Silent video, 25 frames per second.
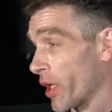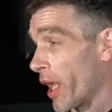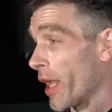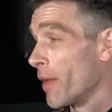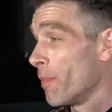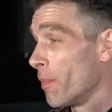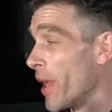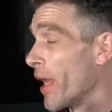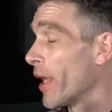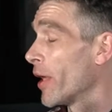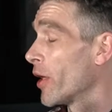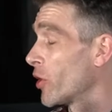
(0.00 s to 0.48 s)

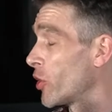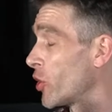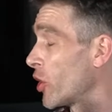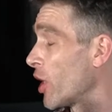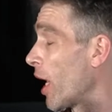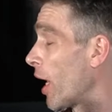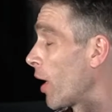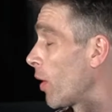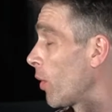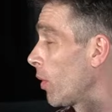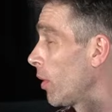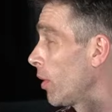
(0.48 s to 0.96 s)
getting made in a
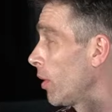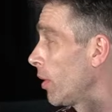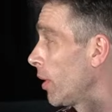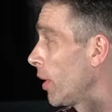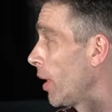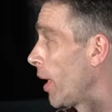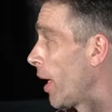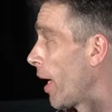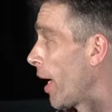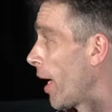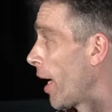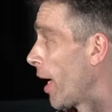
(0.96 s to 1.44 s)
giallo
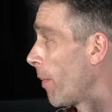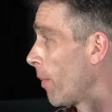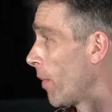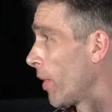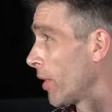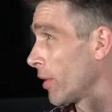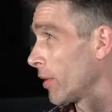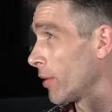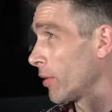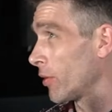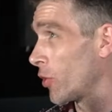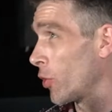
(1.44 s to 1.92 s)

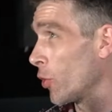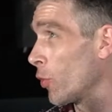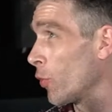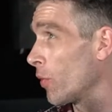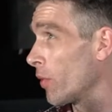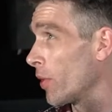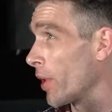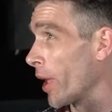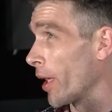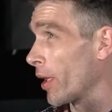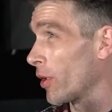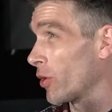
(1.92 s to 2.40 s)
in
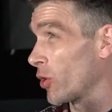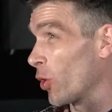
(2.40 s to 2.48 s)
2000,